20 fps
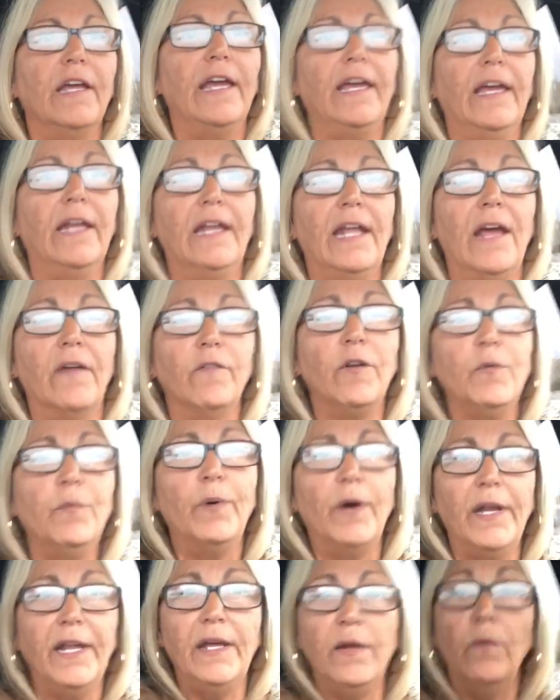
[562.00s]
And
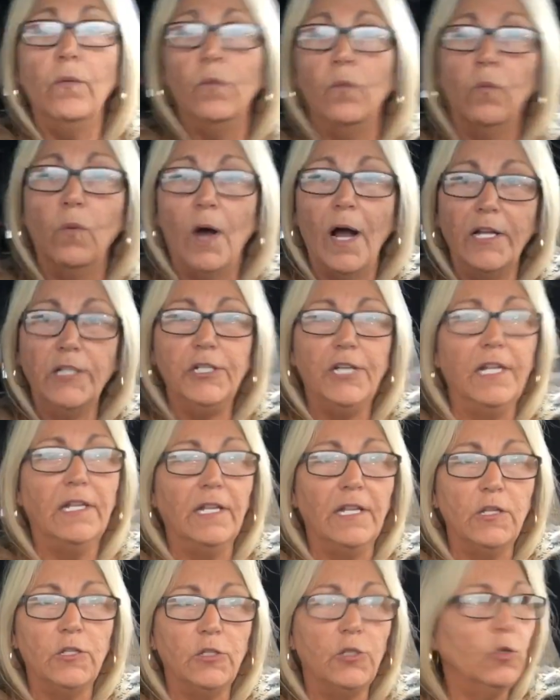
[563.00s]
everybody
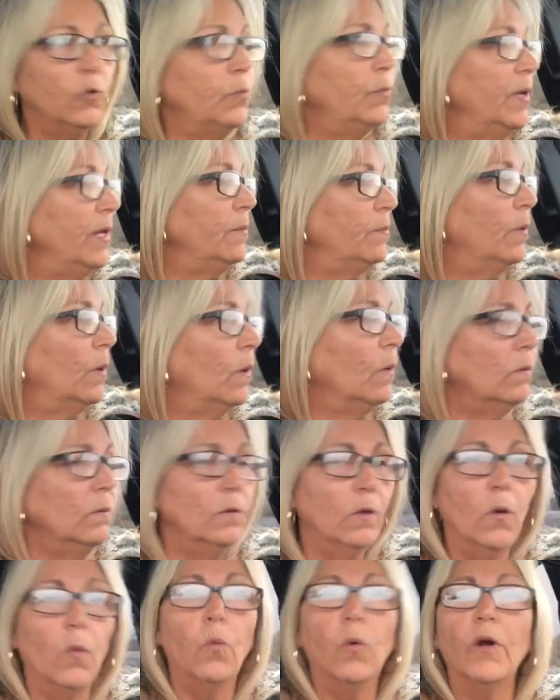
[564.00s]
watching these two people
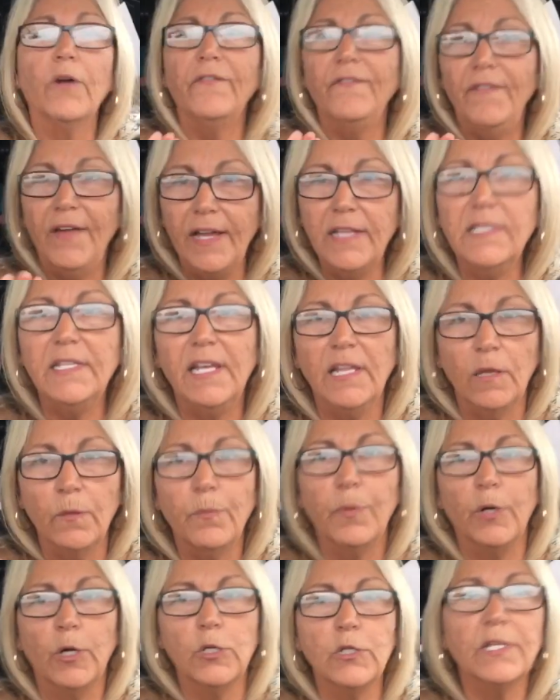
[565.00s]
were facing the
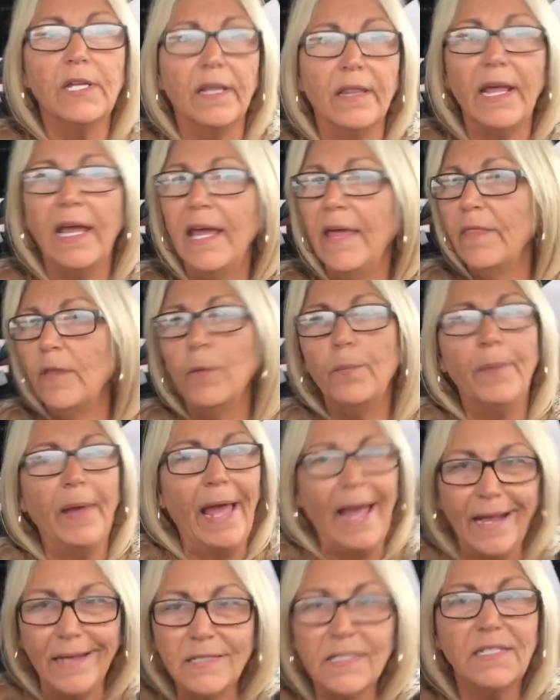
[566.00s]
person. They had their
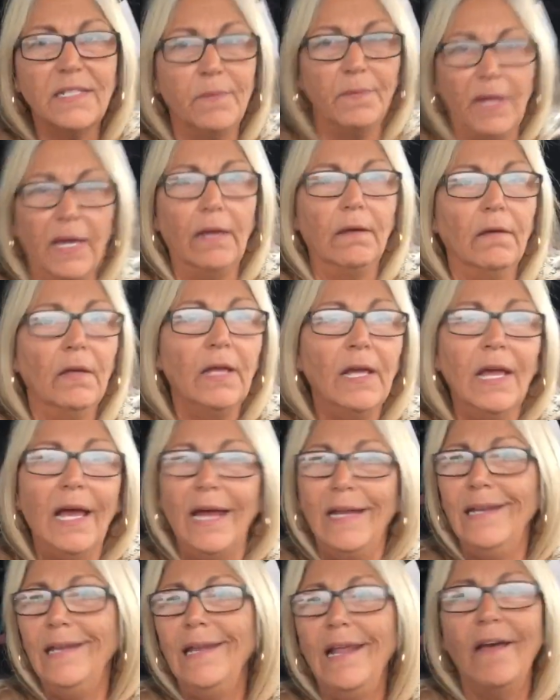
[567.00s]
backs to me.
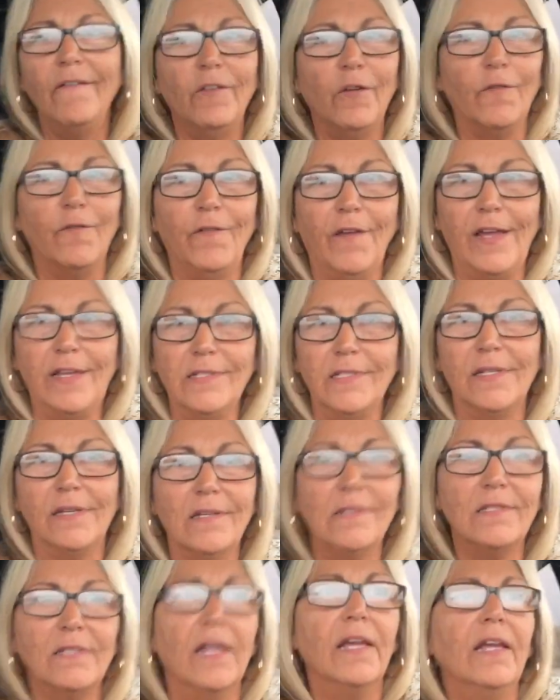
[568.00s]
I didn't have their
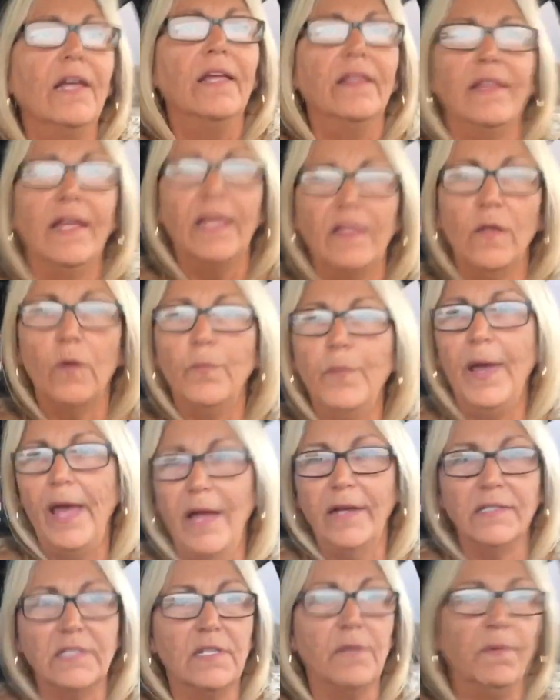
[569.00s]
faces, they had their
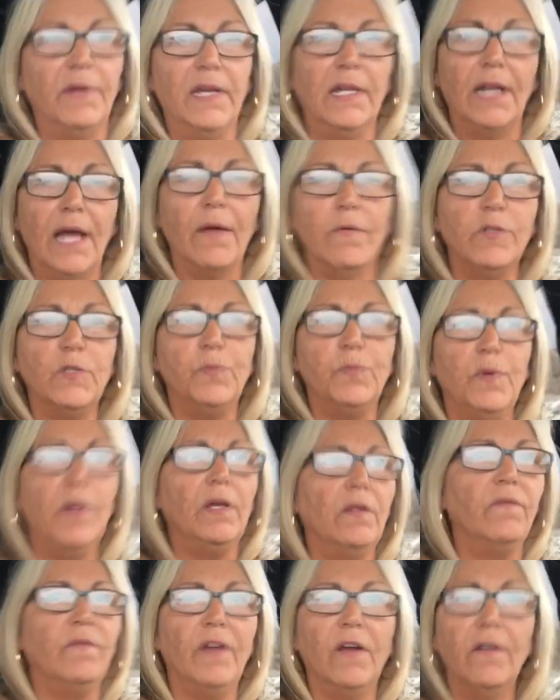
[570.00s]
backs to me, and I was
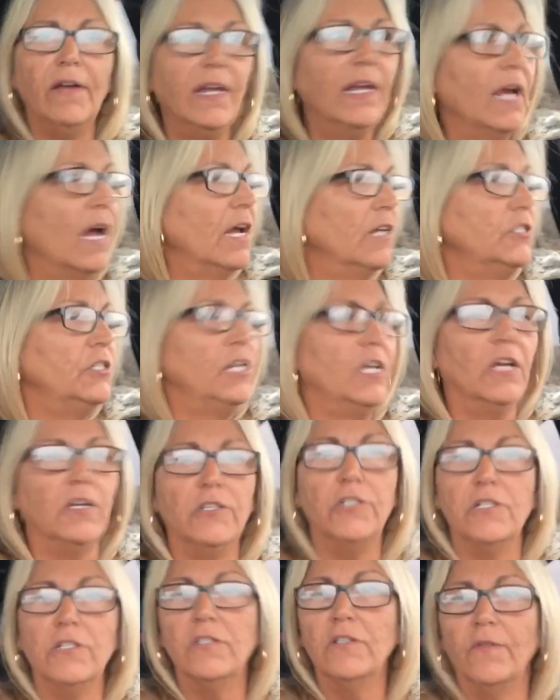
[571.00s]
being very
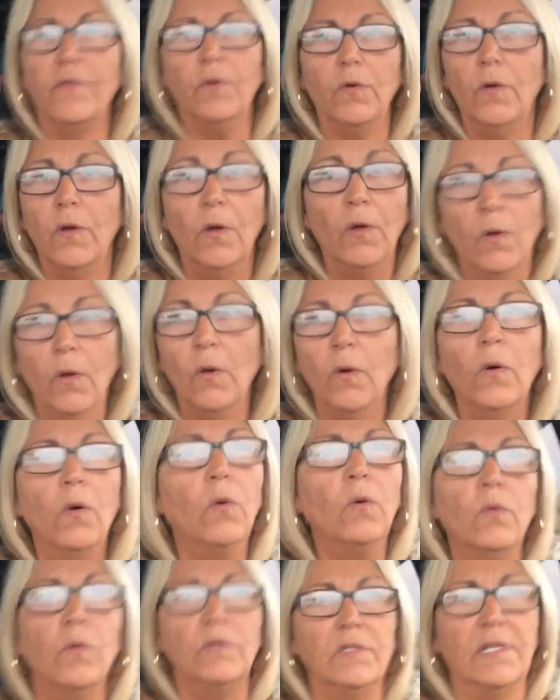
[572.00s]
conscientious of
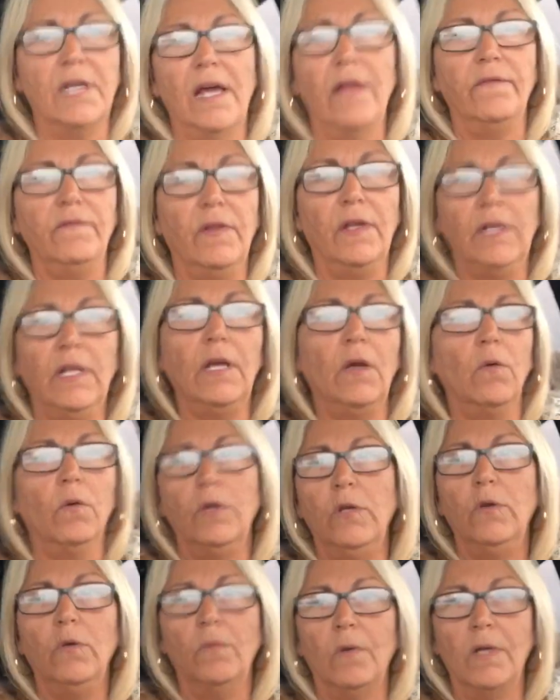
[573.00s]
who was on video
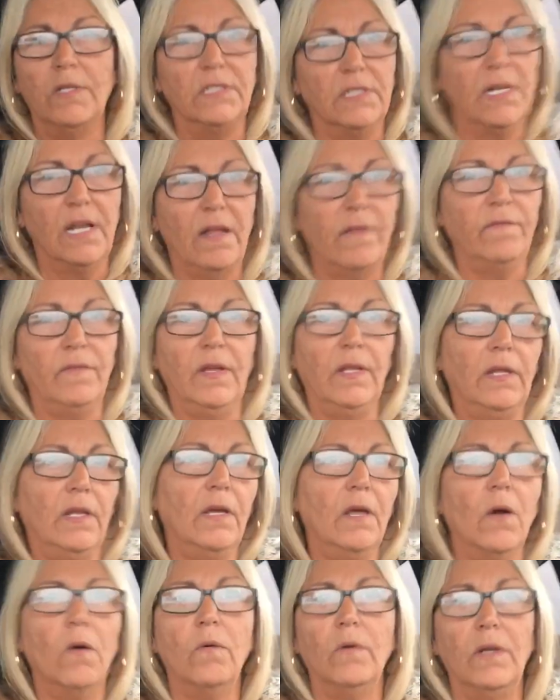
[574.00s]
and who wasn't on
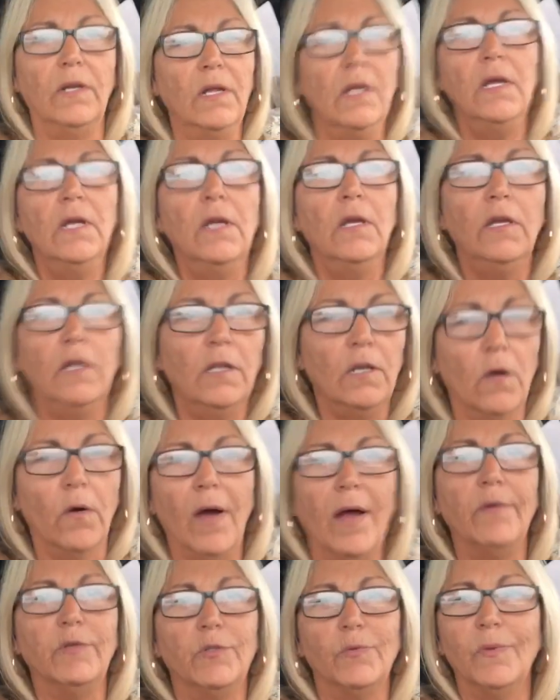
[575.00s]
video. And no,
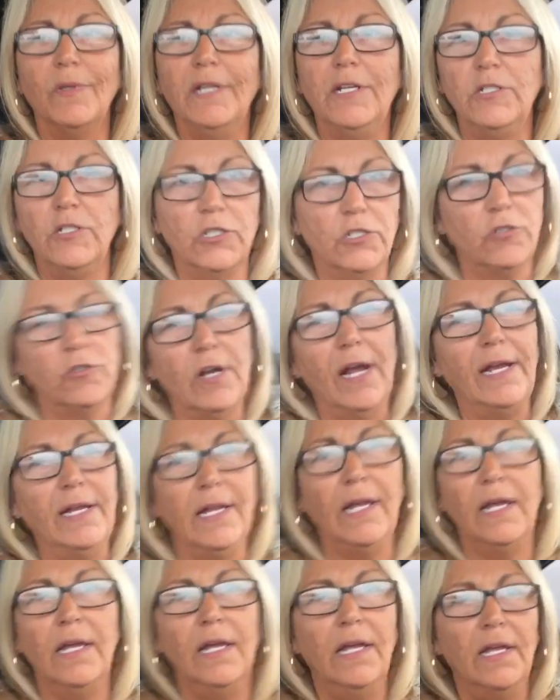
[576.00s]
I was really just trying
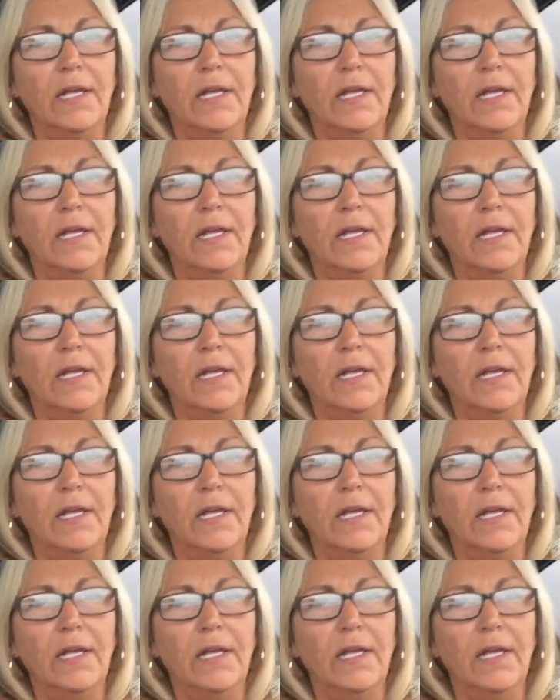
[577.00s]
to